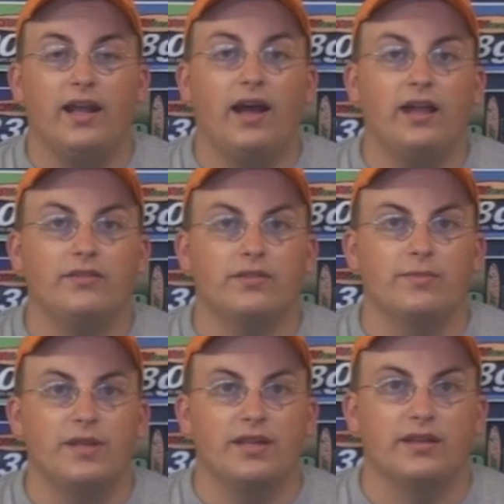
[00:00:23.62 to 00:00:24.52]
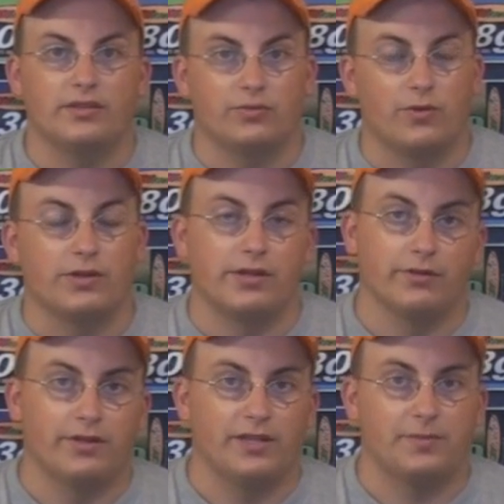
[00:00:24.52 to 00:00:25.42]
Hey guys, it's me, Does1,
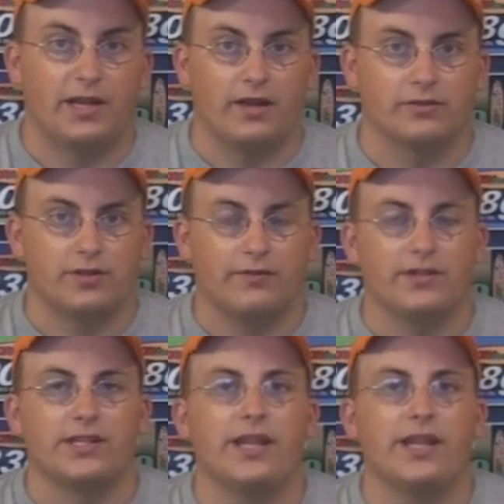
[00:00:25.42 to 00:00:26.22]
here with Ics Galil.